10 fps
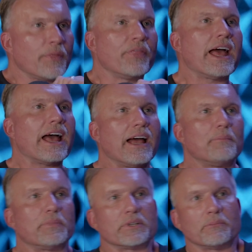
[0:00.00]
That
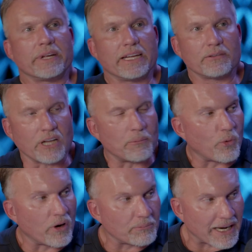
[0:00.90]
happened to me. Number
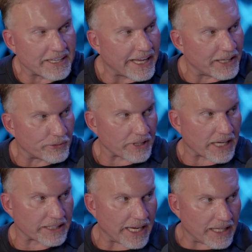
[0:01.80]
one, my daddy was
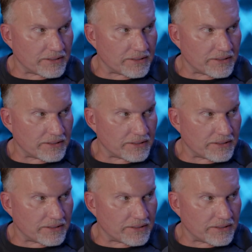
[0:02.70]
like that.